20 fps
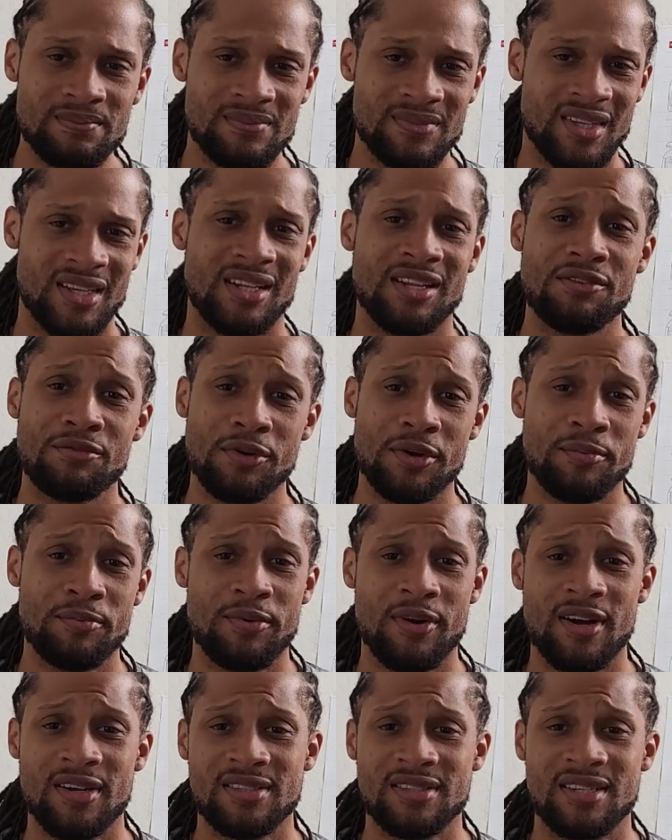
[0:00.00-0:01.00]
delivery
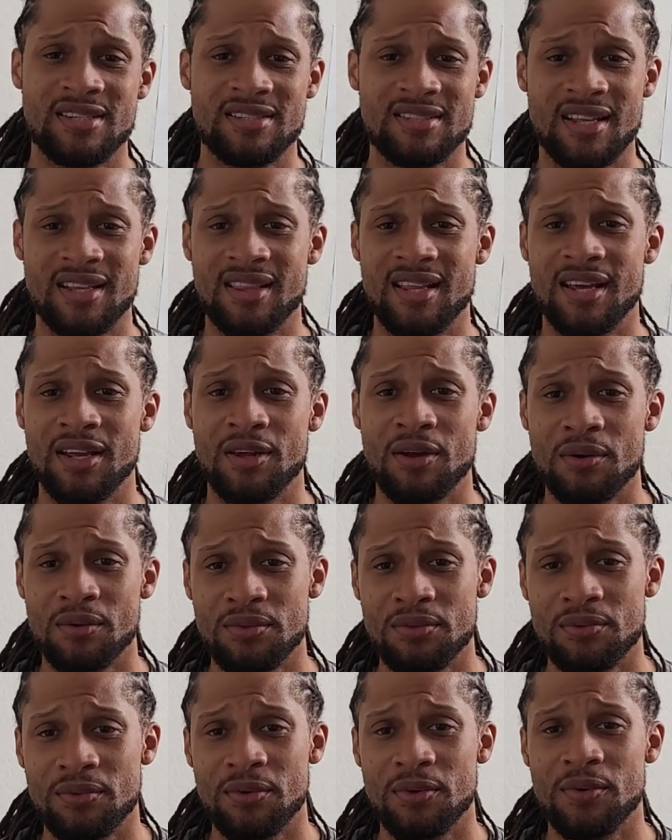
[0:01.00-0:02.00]
process that they
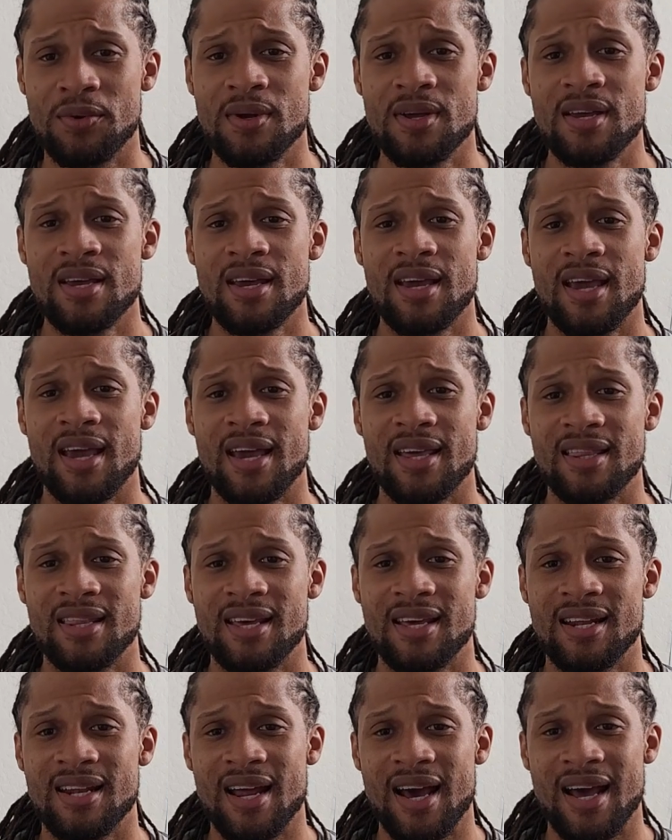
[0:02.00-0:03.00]
go through. And
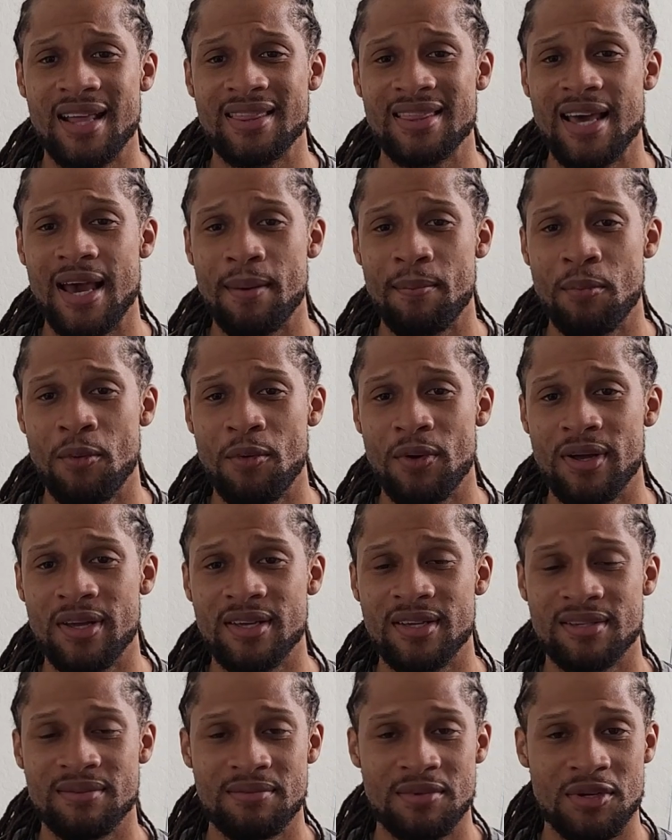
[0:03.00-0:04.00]
then at that
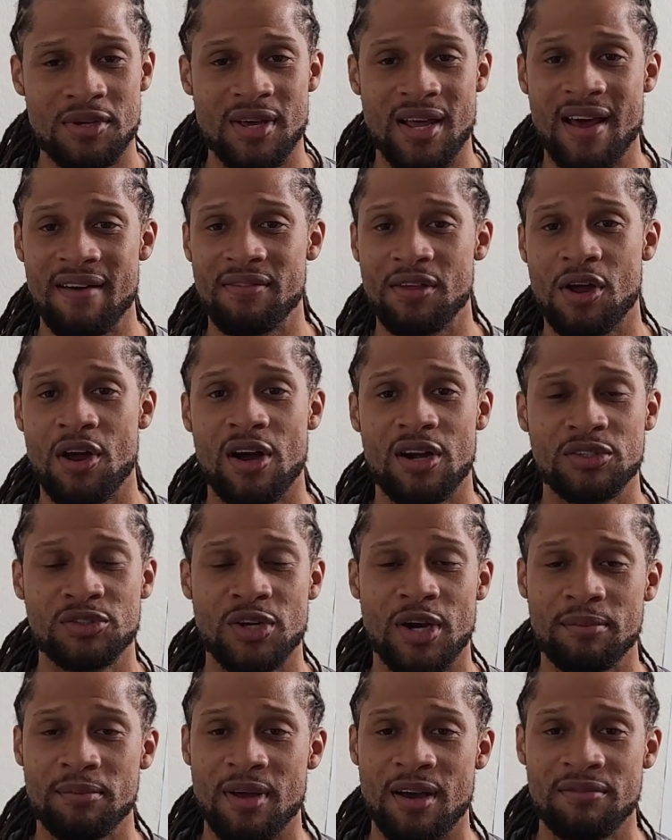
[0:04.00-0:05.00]
point, you can have the car
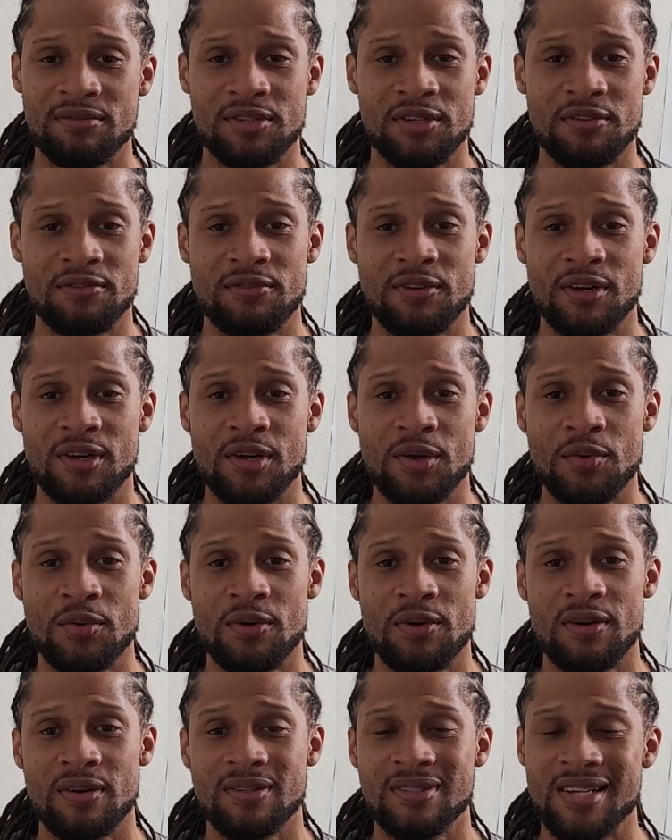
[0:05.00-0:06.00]
dropped off to your front
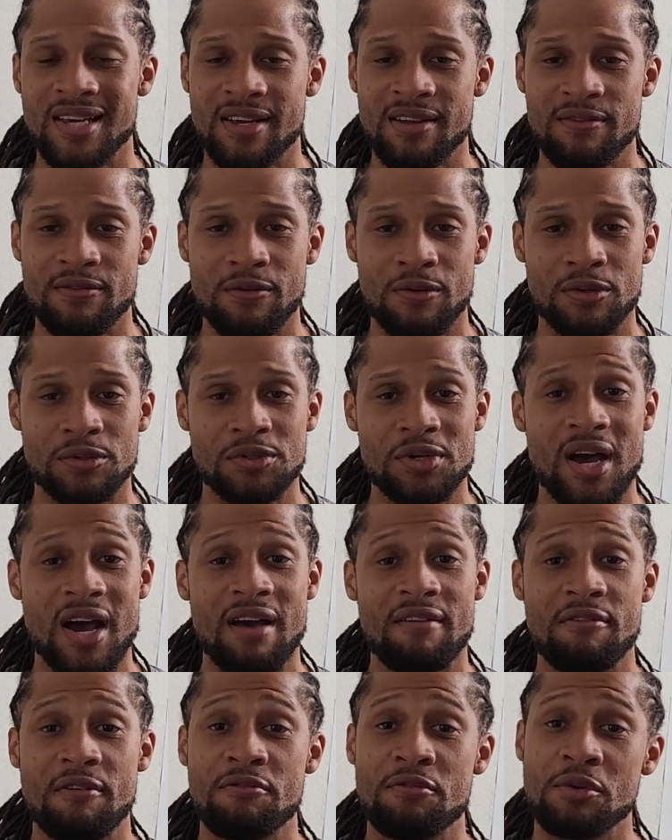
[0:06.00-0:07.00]
door, take it for a
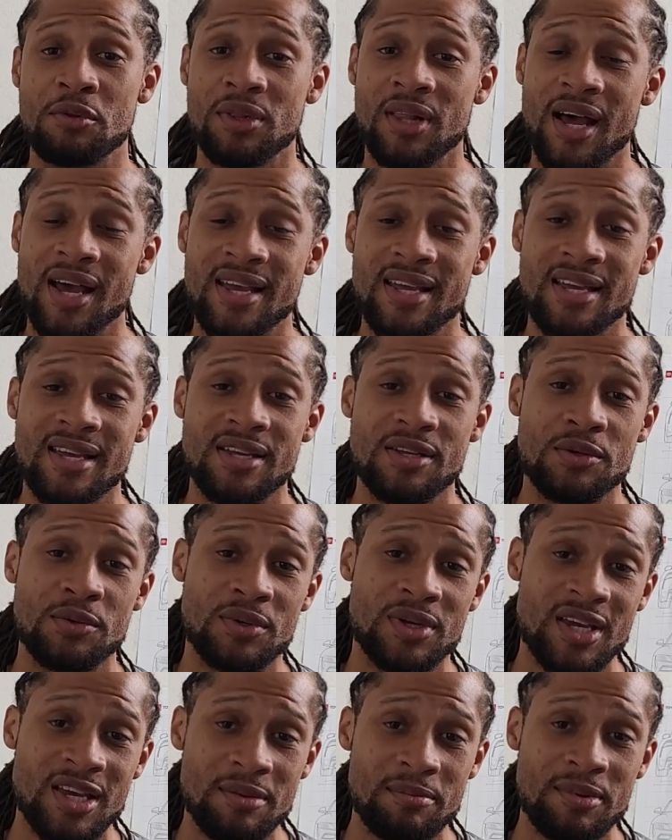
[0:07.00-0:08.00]
drive. If you like it, you
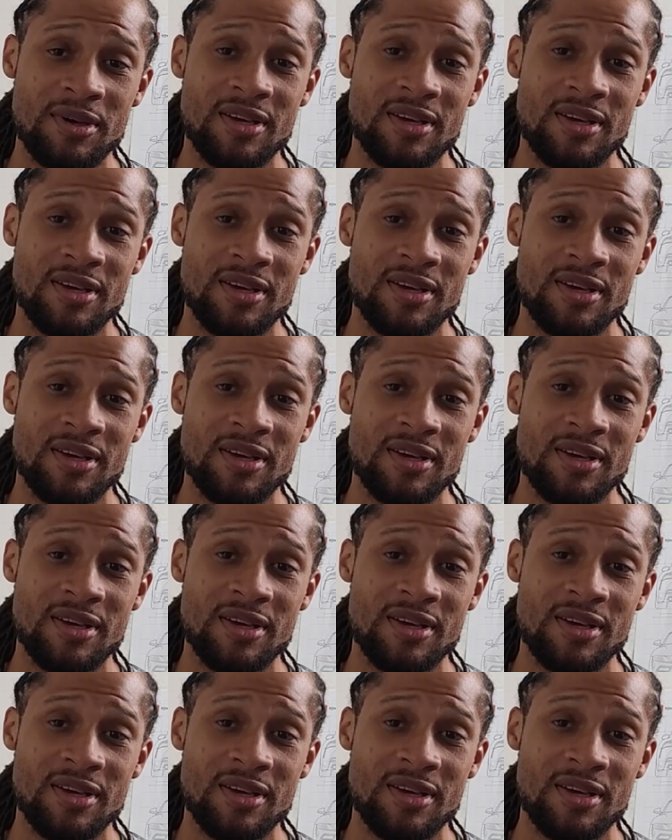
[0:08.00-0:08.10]
keep